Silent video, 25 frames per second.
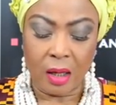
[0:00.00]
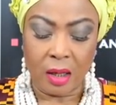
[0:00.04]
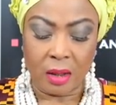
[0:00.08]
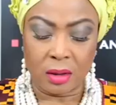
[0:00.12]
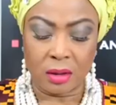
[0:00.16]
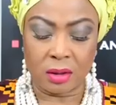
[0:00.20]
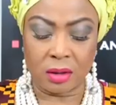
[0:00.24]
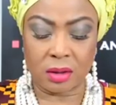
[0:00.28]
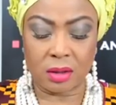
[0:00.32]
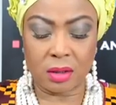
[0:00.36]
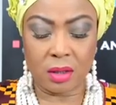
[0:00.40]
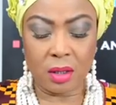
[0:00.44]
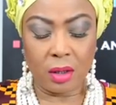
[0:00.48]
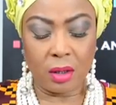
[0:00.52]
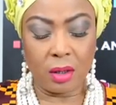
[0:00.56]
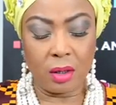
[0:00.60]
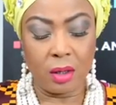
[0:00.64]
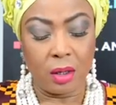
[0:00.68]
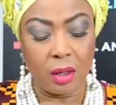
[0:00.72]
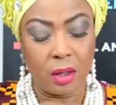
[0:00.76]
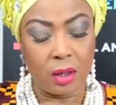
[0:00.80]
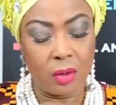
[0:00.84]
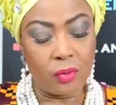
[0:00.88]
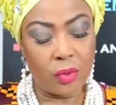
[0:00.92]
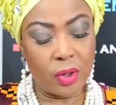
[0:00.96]
And so
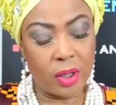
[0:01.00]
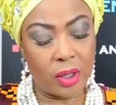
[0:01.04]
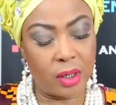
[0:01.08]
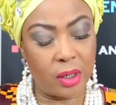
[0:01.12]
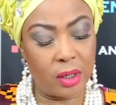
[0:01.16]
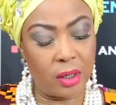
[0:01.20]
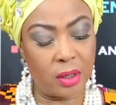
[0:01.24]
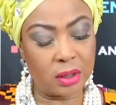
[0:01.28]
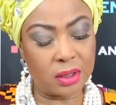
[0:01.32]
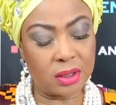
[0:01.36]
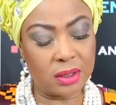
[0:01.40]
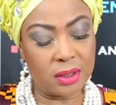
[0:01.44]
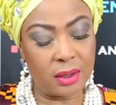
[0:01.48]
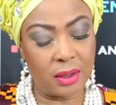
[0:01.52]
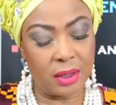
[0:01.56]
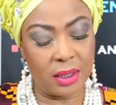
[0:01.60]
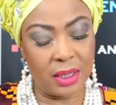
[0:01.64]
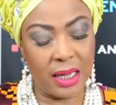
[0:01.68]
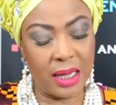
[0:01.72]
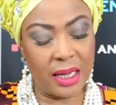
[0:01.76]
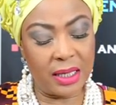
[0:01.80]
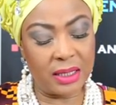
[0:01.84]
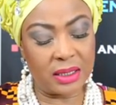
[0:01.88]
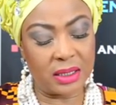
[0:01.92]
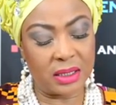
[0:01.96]
we're going to slowly
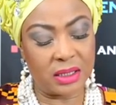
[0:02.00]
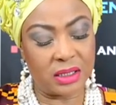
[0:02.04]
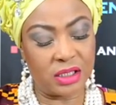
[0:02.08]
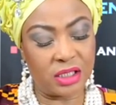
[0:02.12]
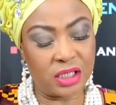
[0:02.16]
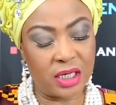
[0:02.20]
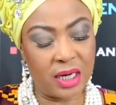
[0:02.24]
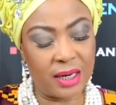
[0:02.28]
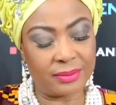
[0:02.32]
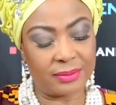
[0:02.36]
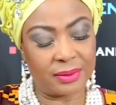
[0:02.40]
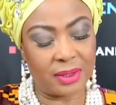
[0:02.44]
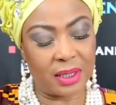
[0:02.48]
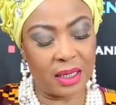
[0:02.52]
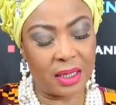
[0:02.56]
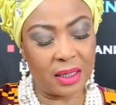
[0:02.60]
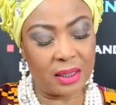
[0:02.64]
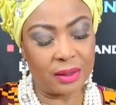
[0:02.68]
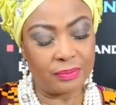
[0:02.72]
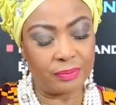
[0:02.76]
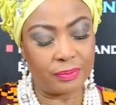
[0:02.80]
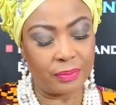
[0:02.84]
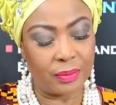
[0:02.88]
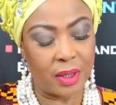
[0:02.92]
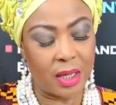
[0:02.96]
end this chapter.
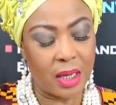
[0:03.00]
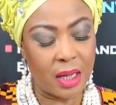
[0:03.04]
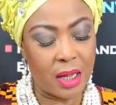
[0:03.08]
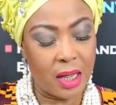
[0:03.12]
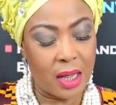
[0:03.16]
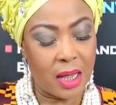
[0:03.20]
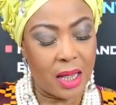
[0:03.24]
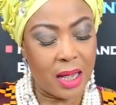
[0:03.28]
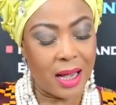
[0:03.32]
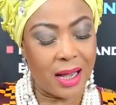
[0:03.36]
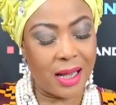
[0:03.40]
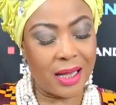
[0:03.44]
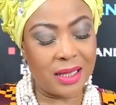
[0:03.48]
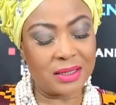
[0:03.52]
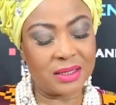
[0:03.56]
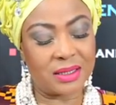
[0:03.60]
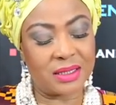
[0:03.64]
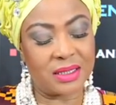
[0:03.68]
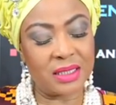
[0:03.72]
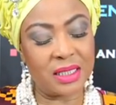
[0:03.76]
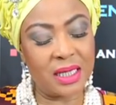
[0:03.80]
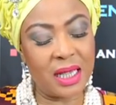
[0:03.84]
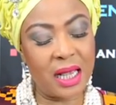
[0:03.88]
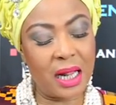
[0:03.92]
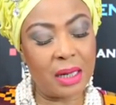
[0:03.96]
As
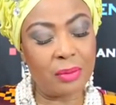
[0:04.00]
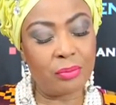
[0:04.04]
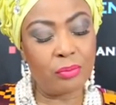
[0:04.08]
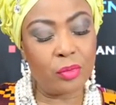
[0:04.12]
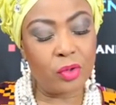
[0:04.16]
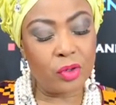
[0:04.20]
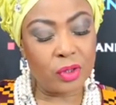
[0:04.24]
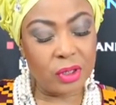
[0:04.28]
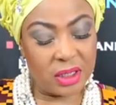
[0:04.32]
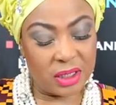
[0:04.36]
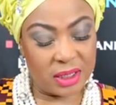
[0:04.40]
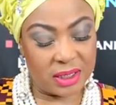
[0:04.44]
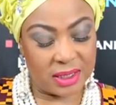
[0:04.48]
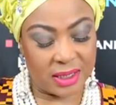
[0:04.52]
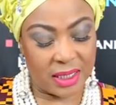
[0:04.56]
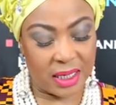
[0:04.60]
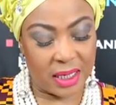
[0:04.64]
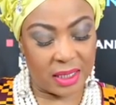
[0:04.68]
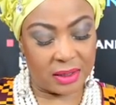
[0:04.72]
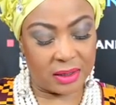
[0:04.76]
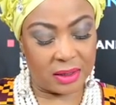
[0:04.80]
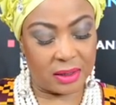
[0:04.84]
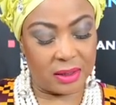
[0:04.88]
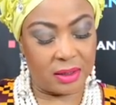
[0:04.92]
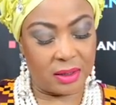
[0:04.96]
D.L. Moody
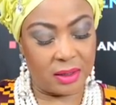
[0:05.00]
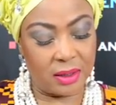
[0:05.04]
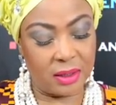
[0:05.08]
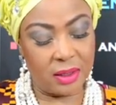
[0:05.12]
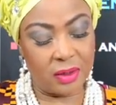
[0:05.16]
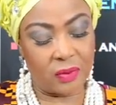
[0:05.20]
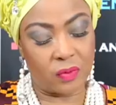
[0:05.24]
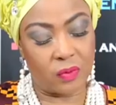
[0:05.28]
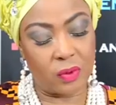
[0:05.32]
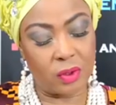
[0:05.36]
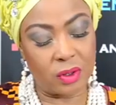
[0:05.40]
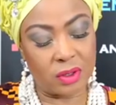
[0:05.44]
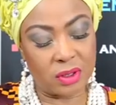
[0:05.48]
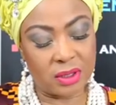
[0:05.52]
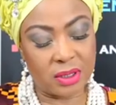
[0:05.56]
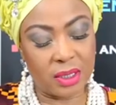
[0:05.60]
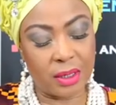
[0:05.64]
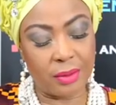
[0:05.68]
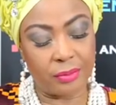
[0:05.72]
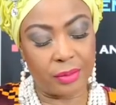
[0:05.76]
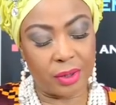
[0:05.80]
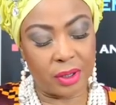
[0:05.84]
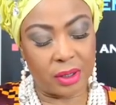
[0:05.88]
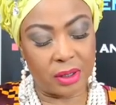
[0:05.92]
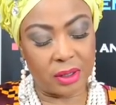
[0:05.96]
said, he quotes
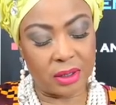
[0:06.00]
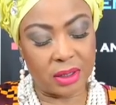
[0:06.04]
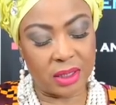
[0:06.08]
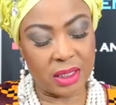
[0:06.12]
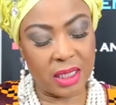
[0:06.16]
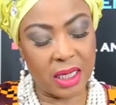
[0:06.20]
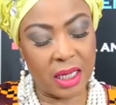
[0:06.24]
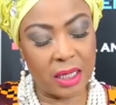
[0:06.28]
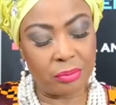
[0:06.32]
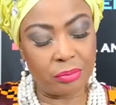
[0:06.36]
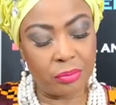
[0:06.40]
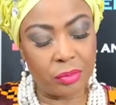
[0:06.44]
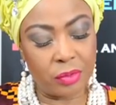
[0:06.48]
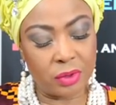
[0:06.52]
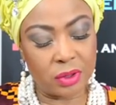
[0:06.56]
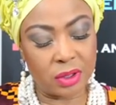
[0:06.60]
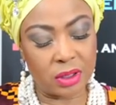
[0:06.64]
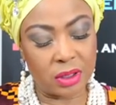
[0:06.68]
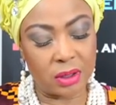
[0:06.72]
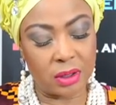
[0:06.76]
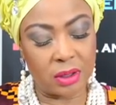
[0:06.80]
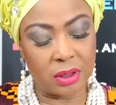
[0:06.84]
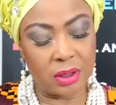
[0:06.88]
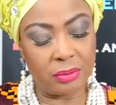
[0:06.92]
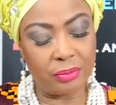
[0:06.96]
somebody, D.L.
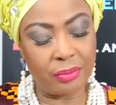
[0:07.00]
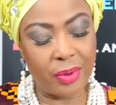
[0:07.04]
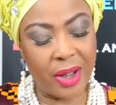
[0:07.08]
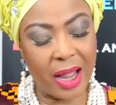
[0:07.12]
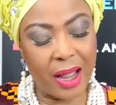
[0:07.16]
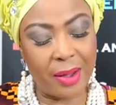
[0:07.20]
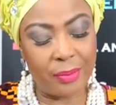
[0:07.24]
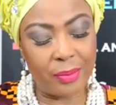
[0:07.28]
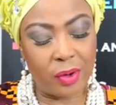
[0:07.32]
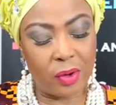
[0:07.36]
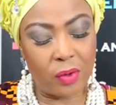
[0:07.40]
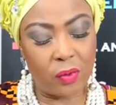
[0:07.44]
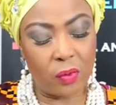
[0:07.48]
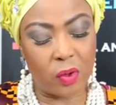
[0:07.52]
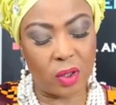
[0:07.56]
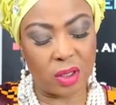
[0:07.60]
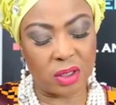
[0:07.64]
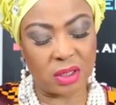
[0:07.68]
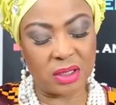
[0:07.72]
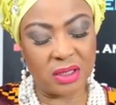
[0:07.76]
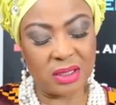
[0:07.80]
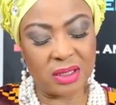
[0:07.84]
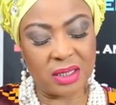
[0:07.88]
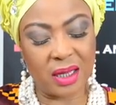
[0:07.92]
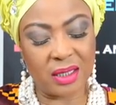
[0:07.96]
Moody. The Bible
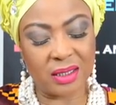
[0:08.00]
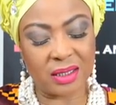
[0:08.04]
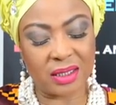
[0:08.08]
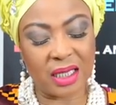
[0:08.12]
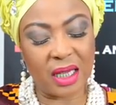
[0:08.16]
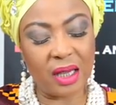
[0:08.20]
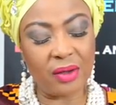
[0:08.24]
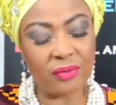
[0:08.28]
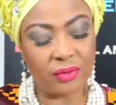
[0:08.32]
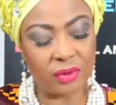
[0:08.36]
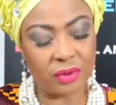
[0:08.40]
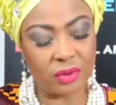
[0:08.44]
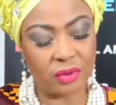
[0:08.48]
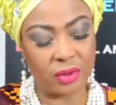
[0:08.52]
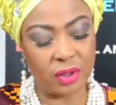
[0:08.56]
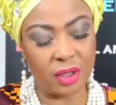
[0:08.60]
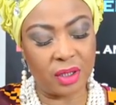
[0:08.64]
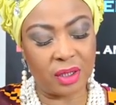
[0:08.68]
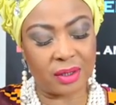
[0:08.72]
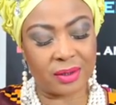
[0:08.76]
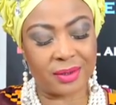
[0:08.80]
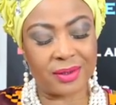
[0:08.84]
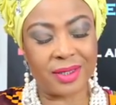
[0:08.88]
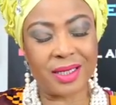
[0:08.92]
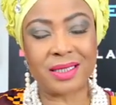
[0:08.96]
was not given to
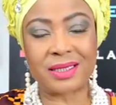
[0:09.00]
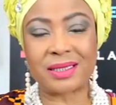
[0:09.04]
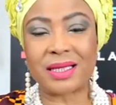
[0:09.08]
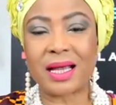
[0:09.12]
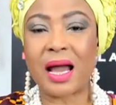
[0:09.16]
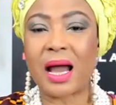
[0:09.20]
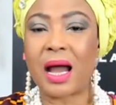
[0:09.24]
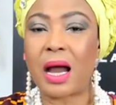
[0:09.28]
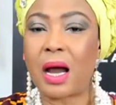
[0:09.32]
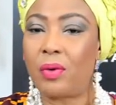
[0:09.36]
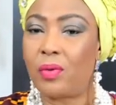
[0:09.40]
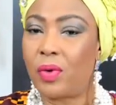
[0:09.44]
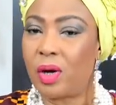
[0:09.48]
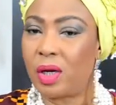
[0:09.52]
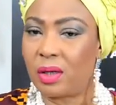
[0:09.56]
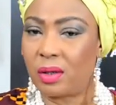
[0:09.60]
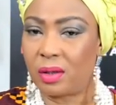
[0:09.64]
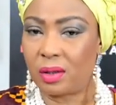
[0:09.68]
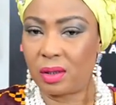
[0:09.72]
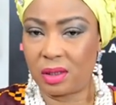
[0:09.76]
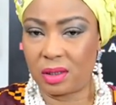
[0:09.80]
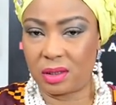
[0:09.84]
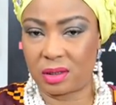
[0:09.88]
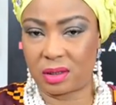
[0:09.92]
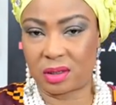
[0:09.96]
increase our
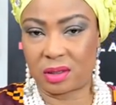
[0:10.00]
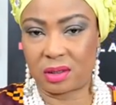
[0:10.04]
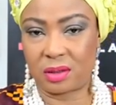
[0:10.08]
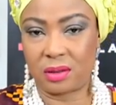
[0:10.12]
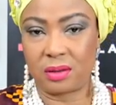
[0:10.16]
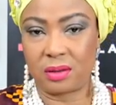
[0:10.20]
knowledge.